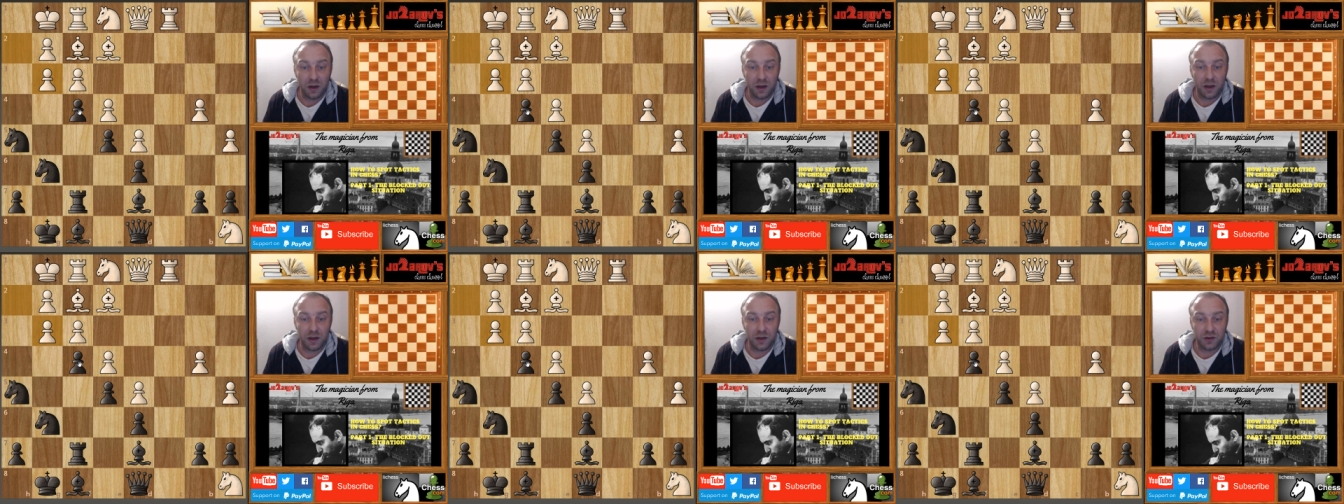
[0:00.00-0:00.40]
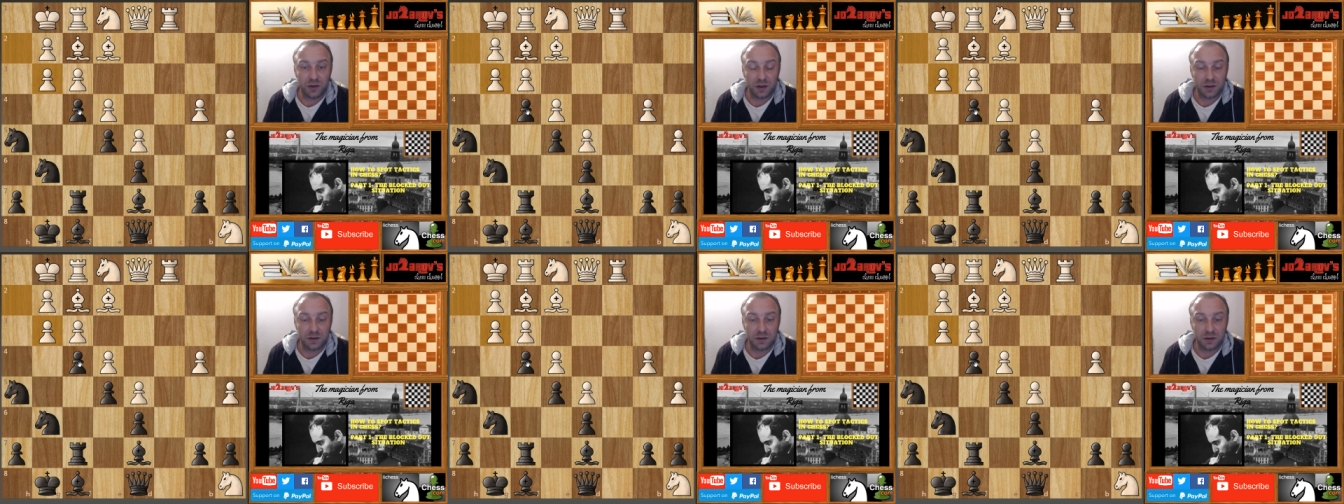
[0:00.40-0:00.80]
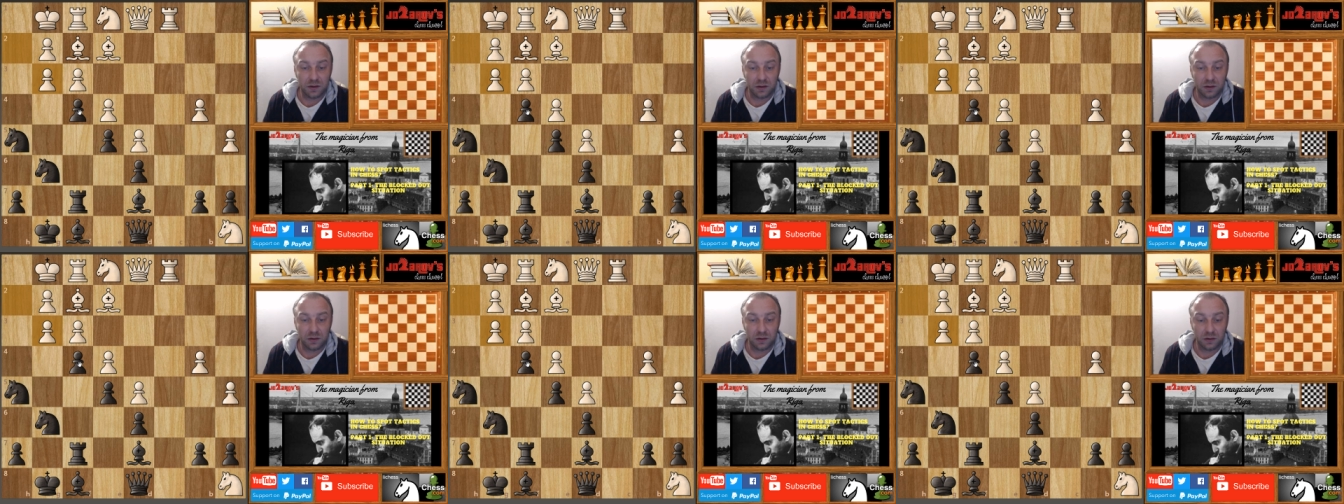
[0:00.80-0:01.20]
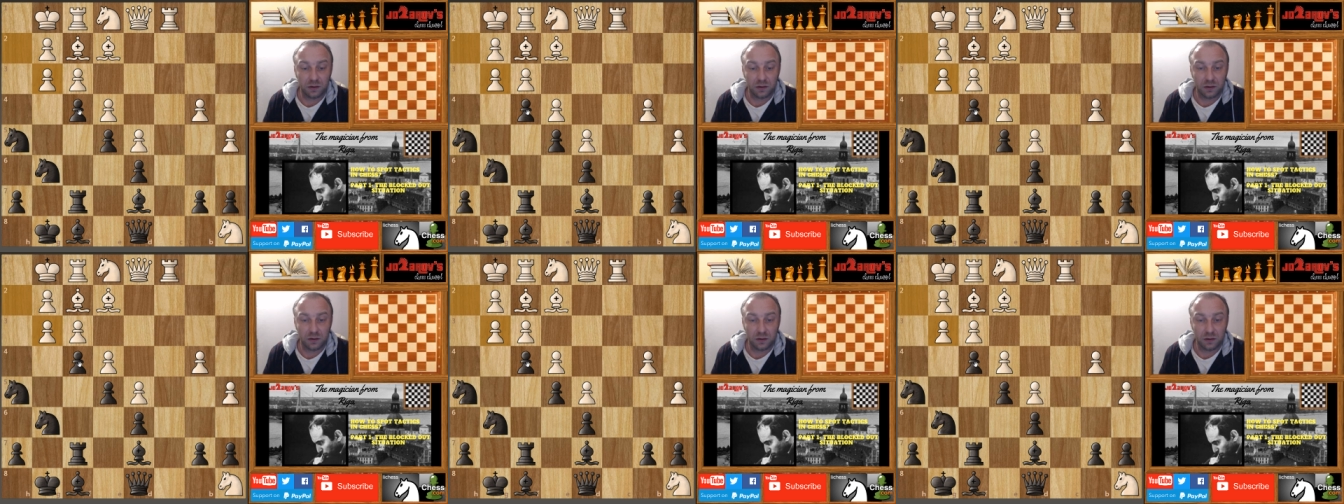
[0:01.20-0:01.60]
H
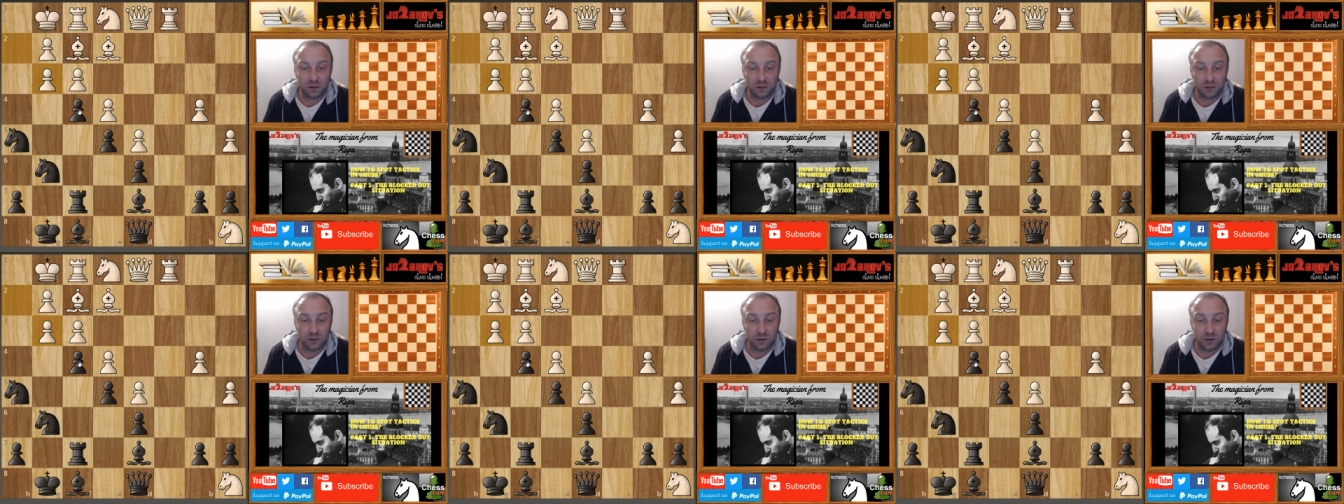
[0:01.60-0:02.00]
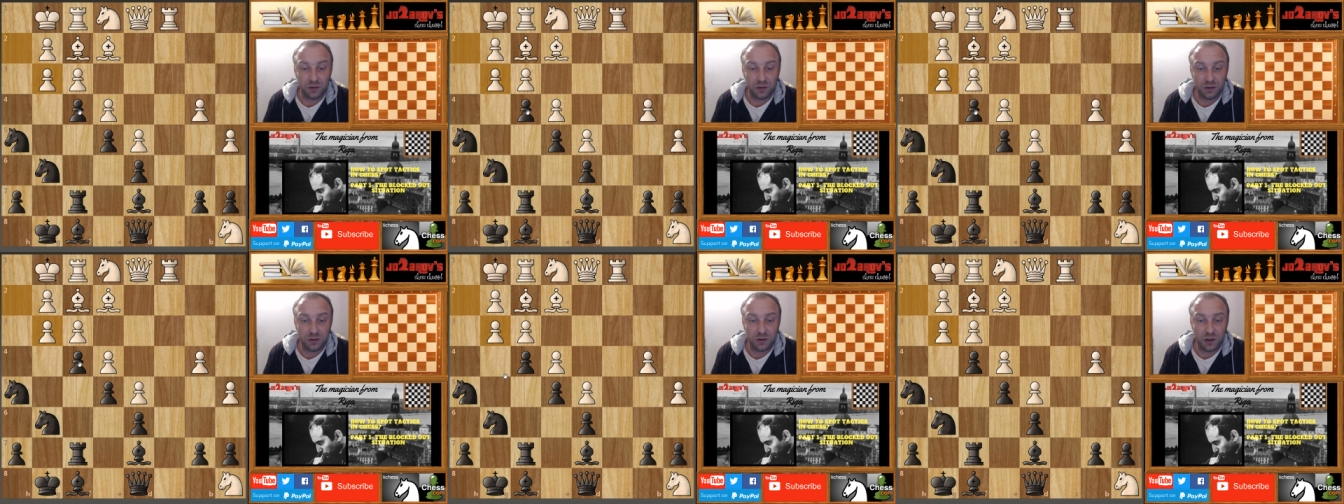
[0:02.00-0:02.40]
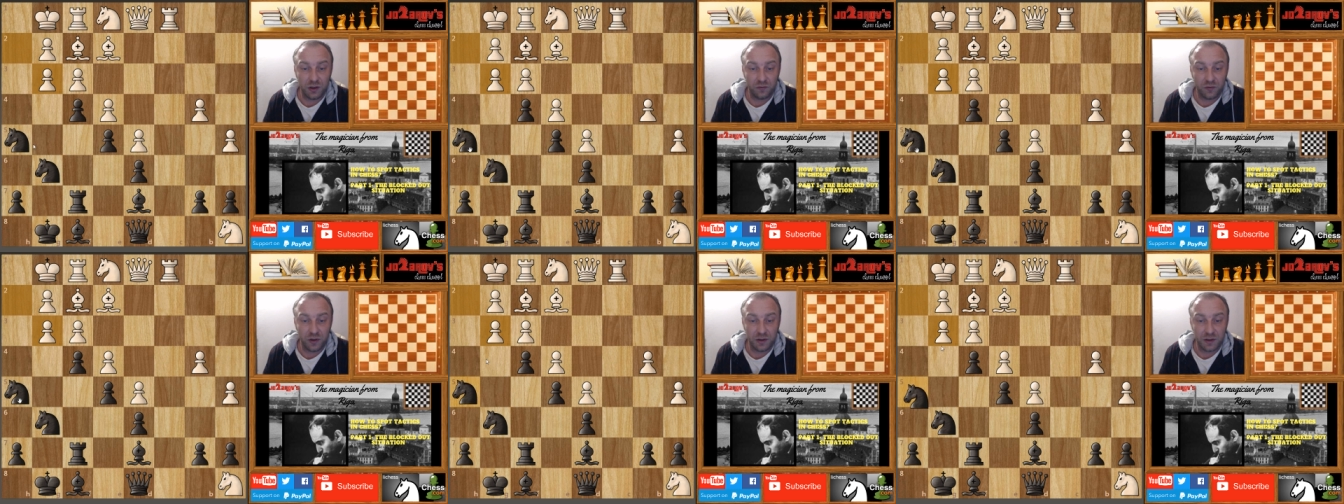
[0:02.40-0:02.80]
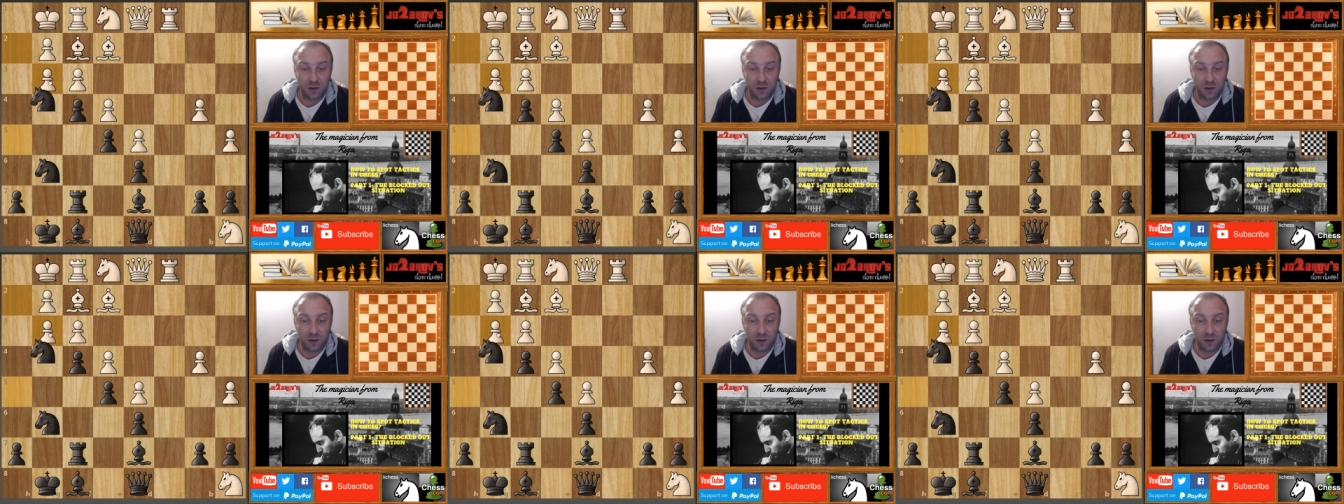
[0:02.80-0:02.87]
uh, G3.